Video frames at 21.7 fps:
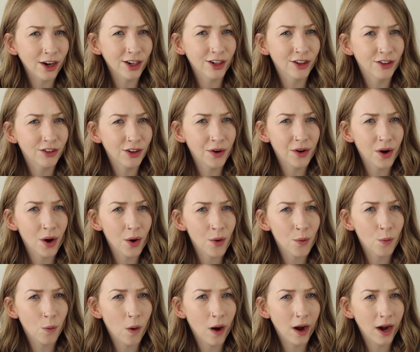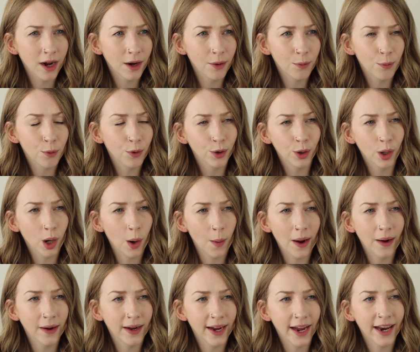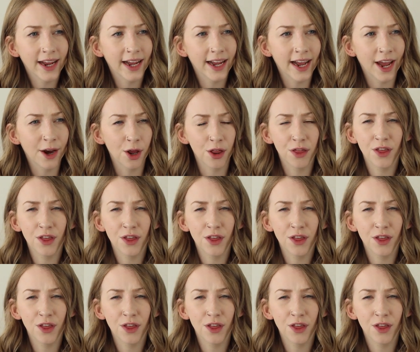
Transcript: I just don't know why I wouldn't go out and get it again.